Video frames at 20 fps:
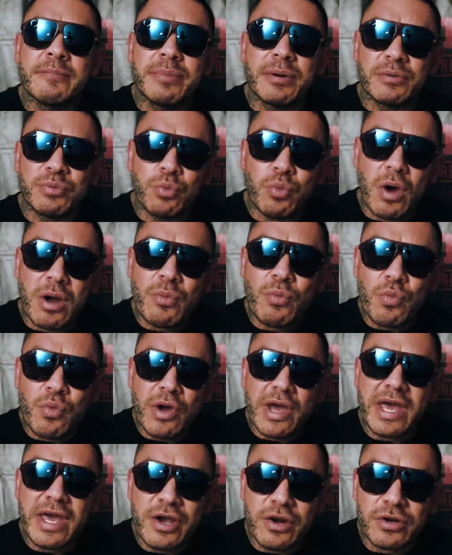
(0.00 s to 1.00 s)
But one
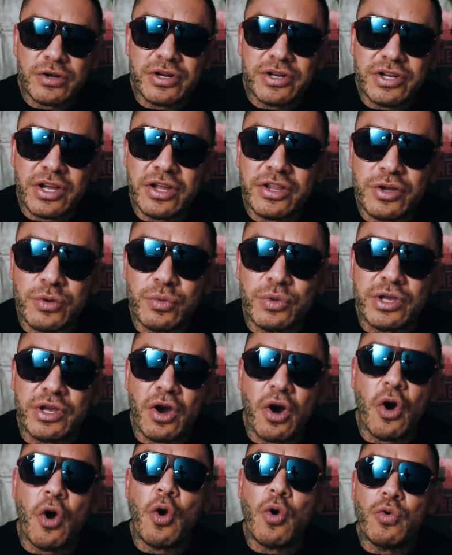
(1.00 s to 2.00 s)
way or another, we
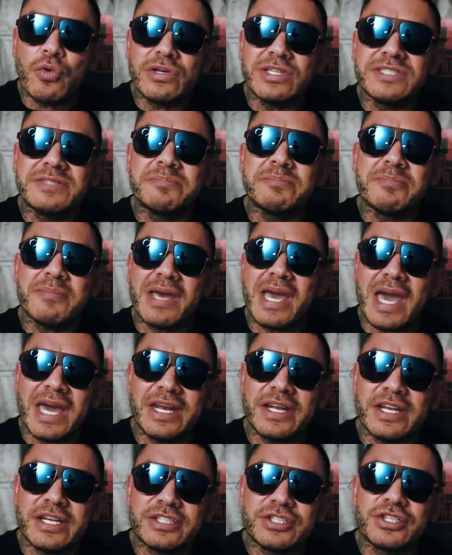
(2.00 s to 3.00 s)
always
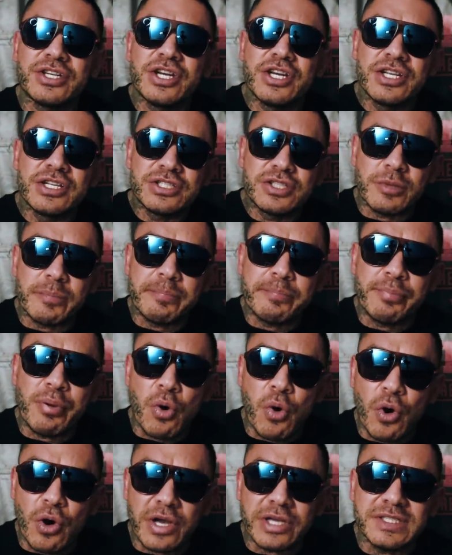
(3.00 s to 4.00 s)
manage to
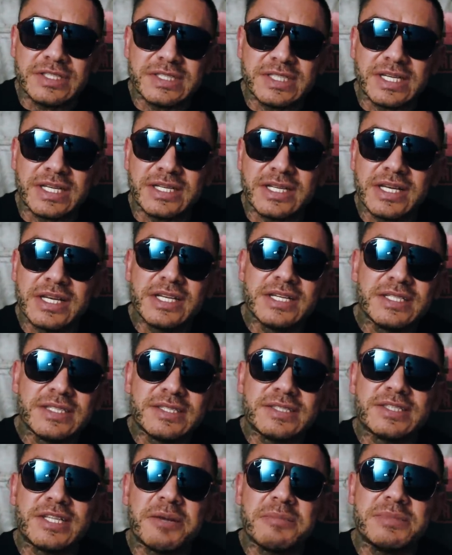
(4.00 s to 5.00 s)
poison
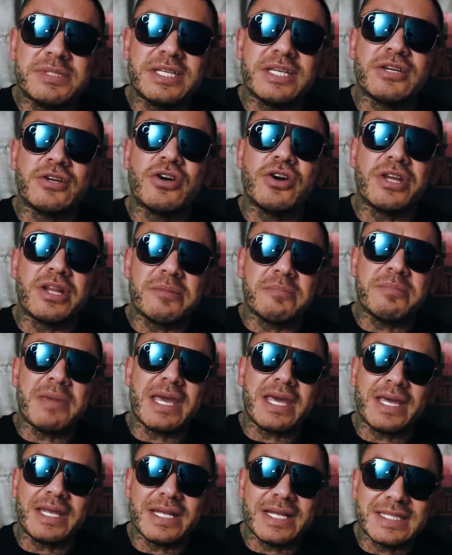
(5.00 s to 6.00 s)
something good and
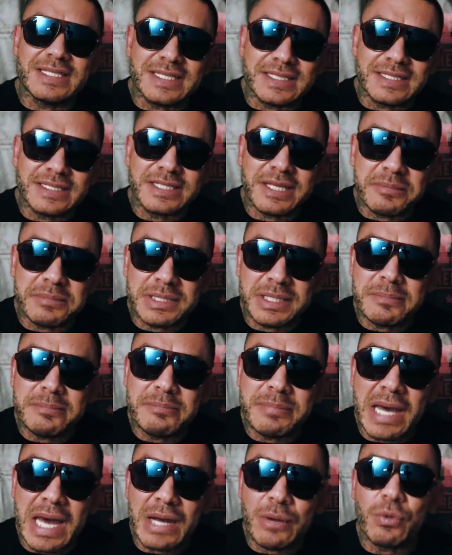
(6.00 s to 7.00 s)
make it into
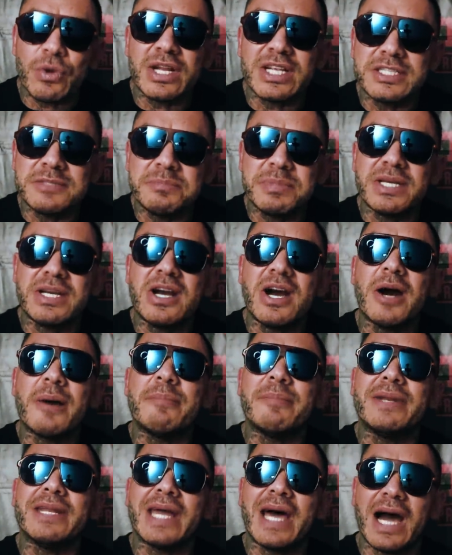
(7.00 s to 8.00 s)
something bad, what it's
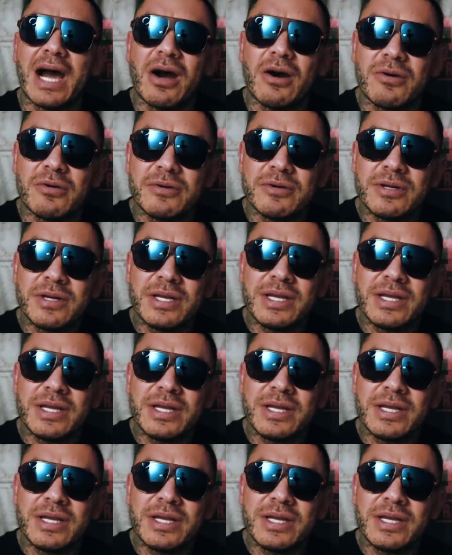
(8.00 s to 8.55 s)
become now.